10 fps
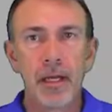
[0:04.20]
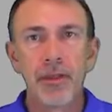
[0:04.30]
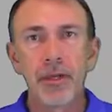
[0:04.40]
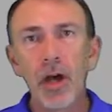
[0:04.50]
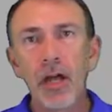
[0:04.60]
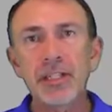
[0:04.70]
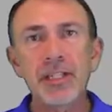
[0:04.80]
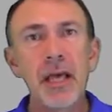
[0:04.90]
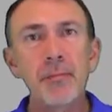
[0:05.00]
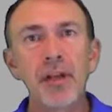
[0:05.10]
The
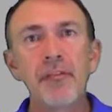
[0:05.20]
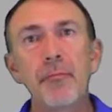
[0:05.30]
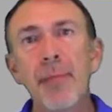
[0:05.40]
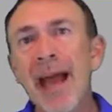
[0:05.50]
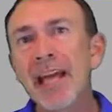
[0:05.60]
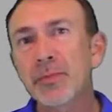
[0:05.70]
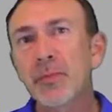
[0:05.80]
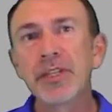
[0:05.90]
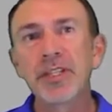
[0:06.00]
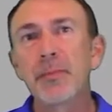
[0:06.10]
concept of match
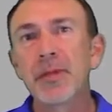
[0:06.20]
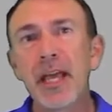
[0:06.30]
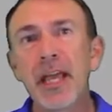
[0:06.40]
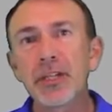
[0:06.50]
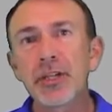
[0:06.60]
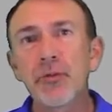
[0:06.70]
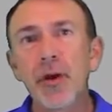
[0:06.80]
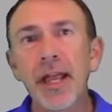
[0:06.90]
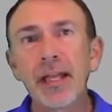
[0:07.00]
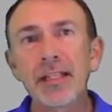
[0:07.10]
precipitation
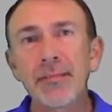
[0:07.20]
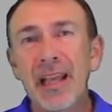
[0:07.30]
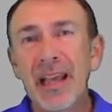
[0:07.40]
rates,